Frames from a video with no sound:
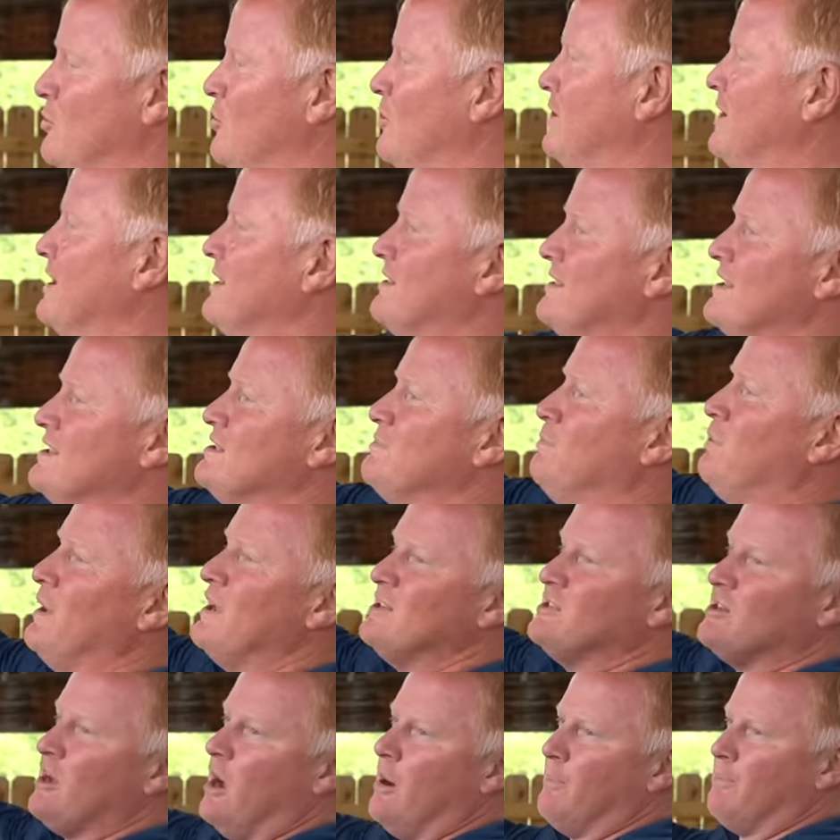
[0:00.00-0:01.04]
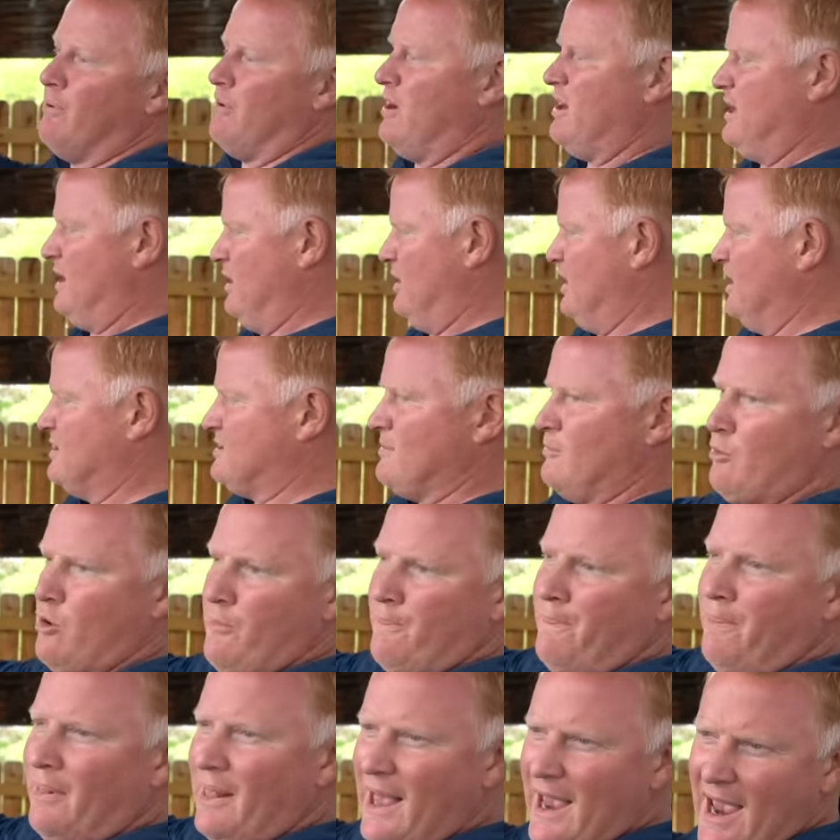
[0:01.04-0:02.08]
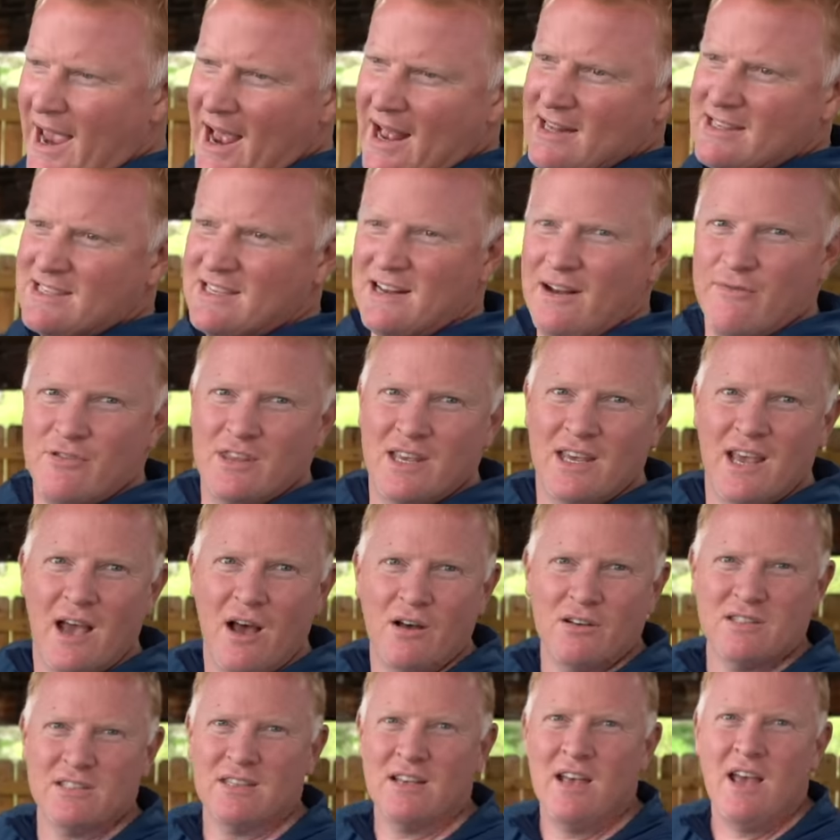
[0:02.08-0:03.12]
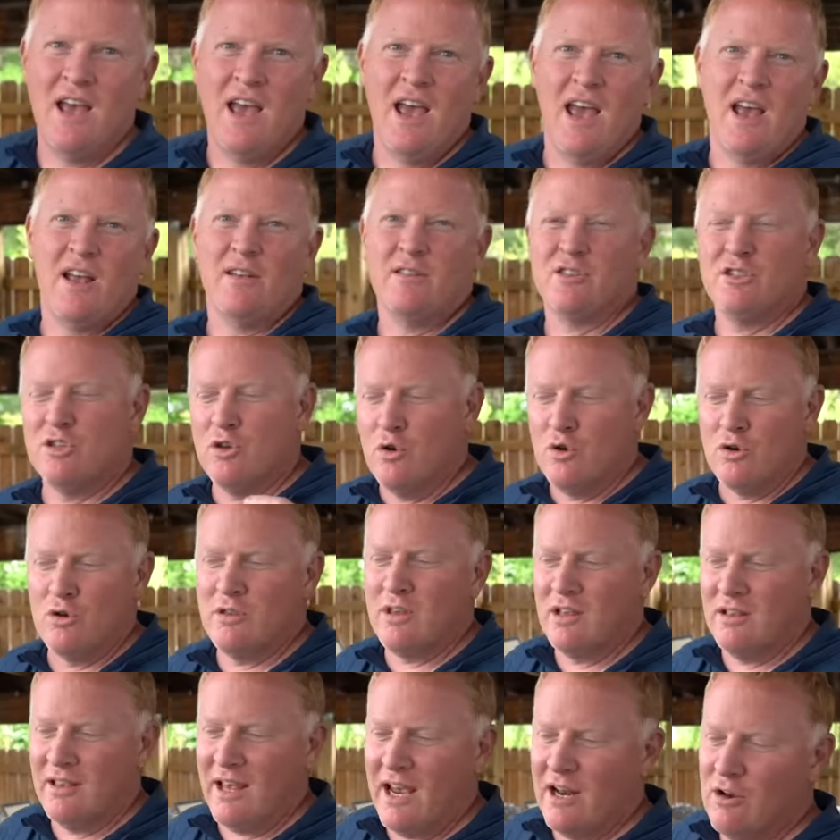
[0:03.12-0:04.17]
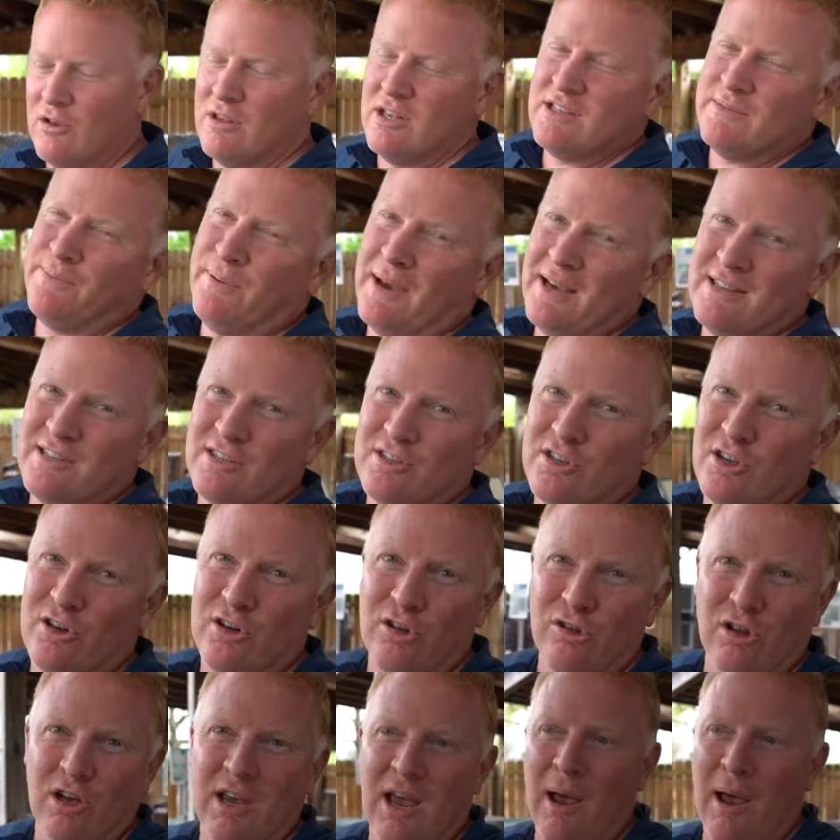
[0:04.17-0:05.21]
we'll get this place all pretty, get some more plants and everything else. Sooner than later, this place is gonna look